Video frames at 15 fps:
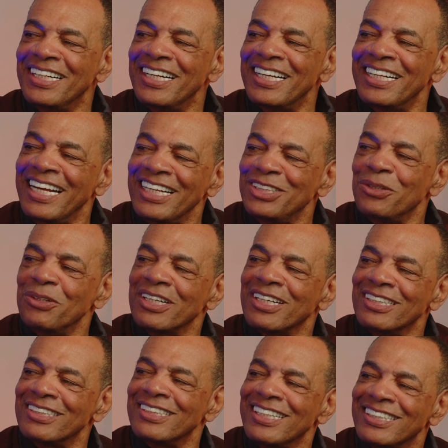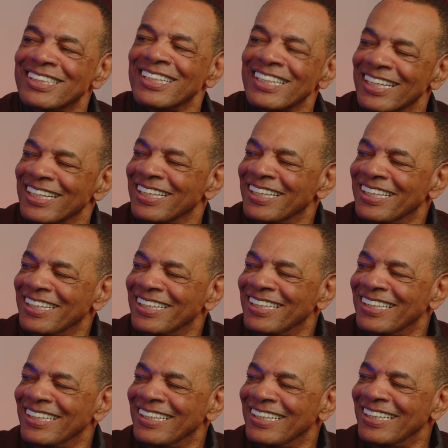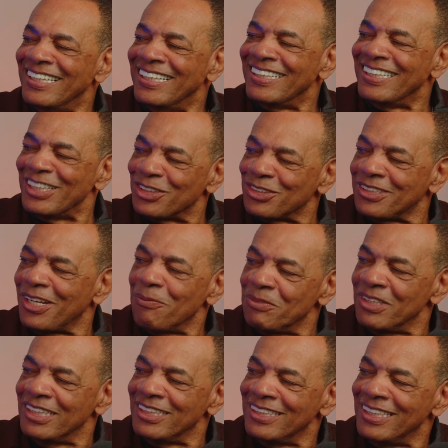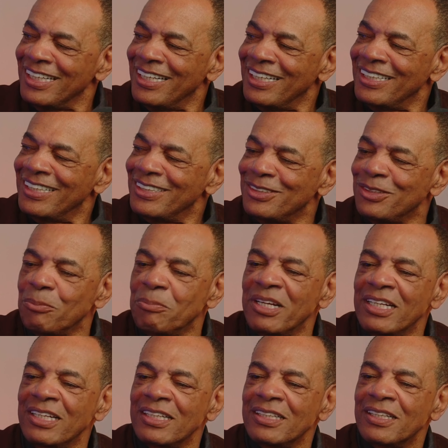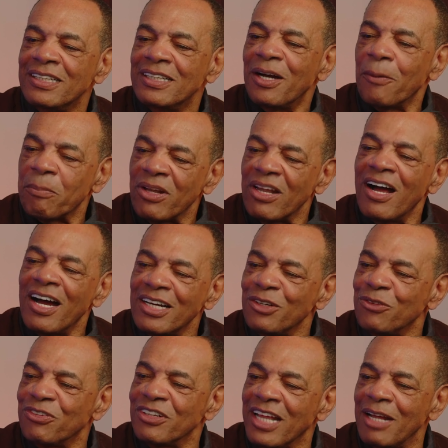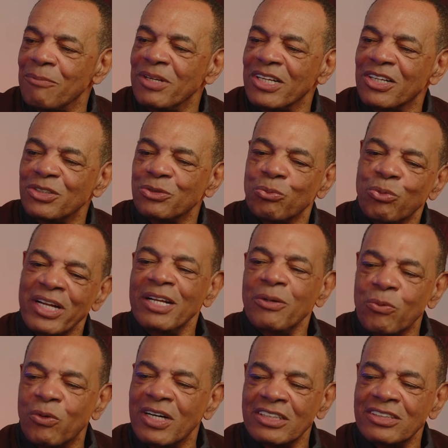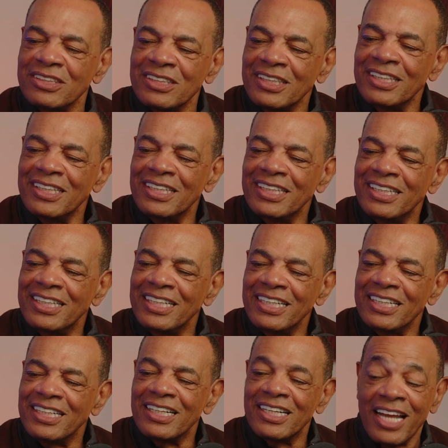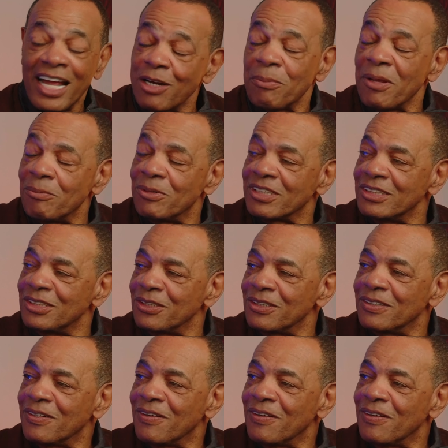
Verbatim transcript: And they do it consistently. Mm-hmm. There's something to be applauded for that because winning once, a lot of people can do.